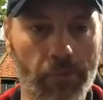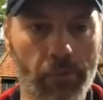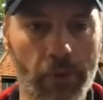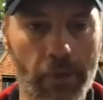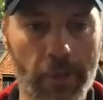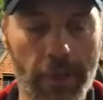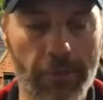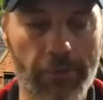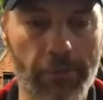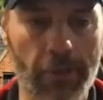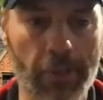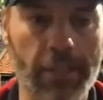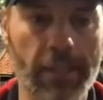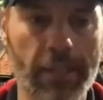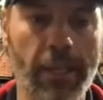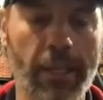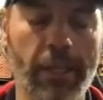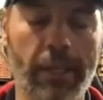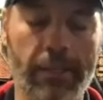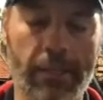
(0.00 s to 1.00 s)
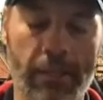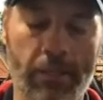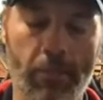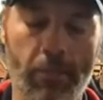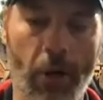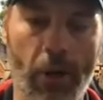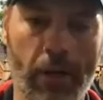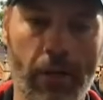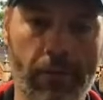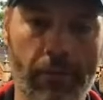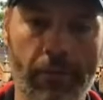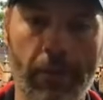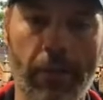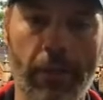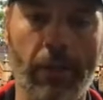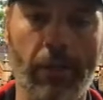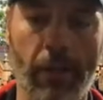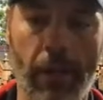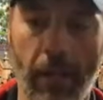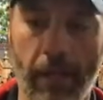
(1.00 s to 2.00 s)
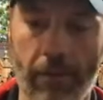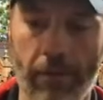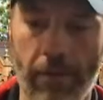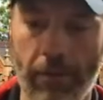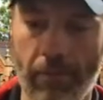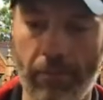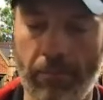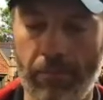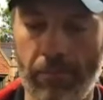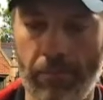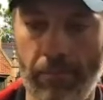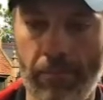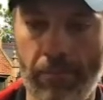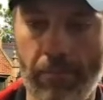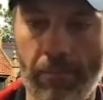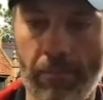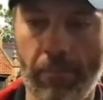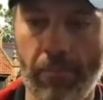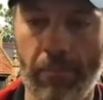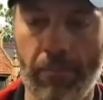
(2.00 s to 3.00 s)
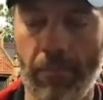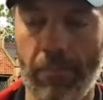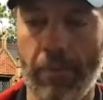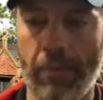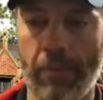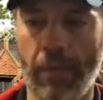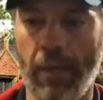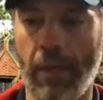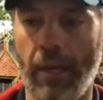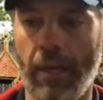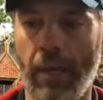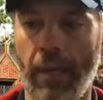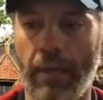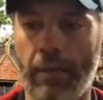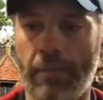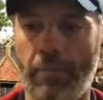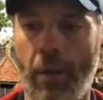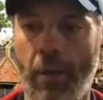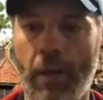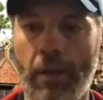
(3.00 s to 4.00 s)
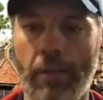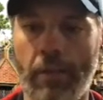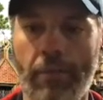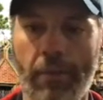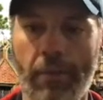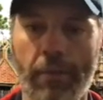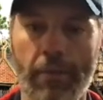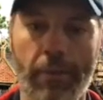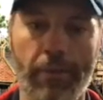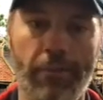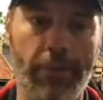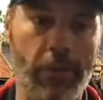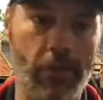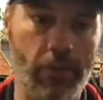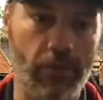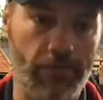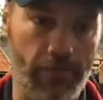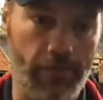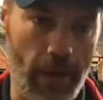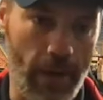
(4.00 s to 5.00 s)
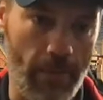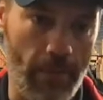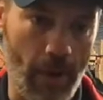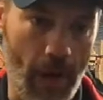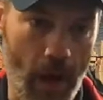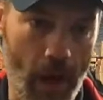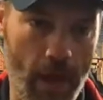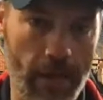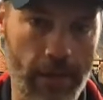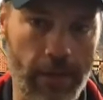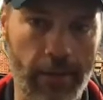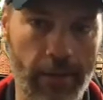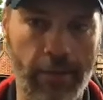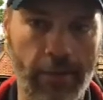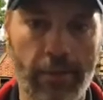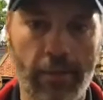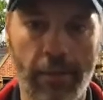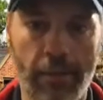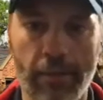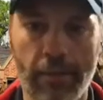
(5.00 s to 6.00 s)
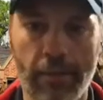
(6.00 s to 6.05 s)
different cities as part of, kind of the as part of the vision for Epcot and